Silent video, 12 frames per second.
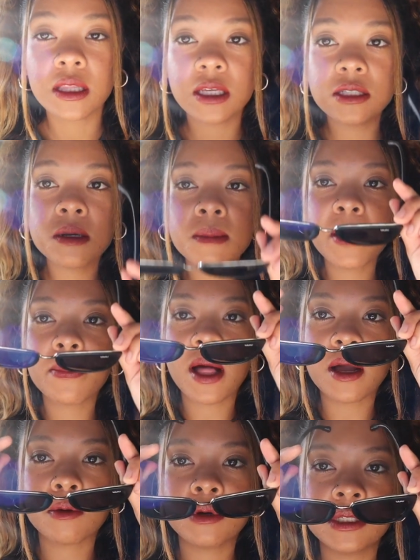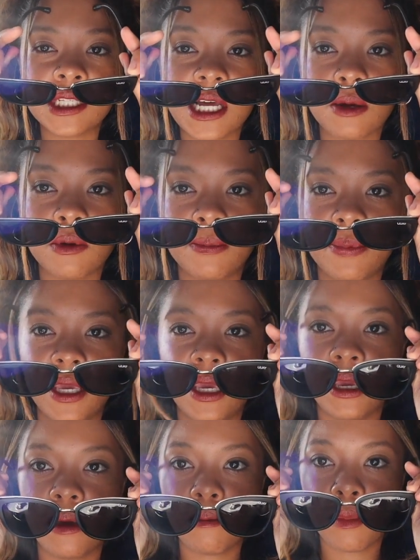these are my black ones that would
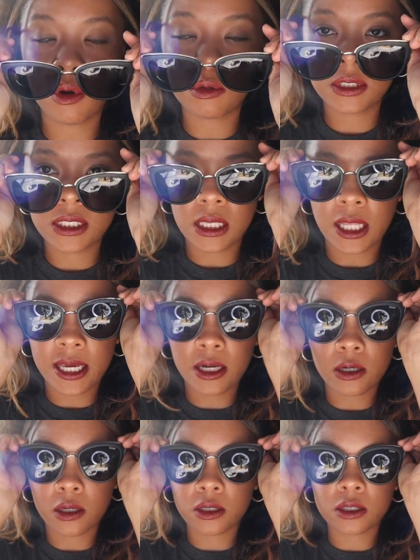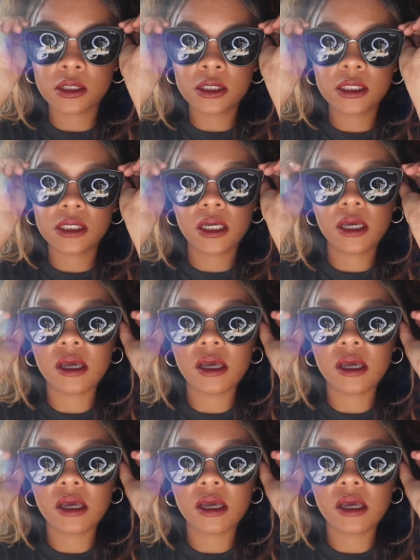be most like hers.